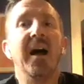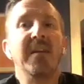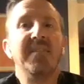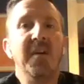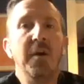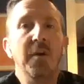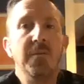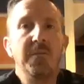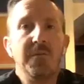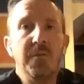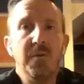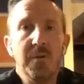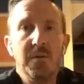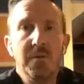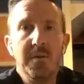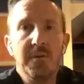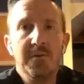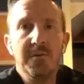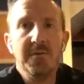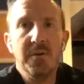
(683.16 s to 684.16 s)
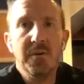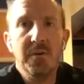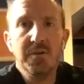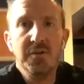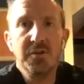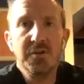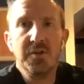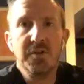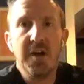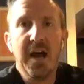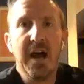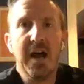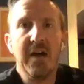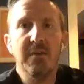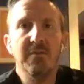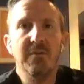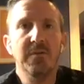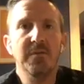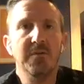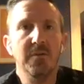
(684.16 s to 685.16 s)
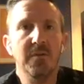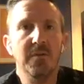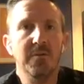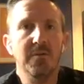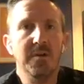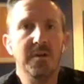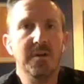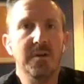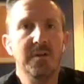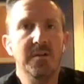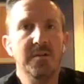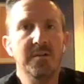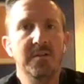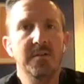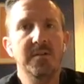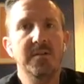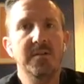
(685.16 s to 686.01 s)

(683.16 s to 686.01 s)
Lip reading: Exhale, forward fold, travel forward.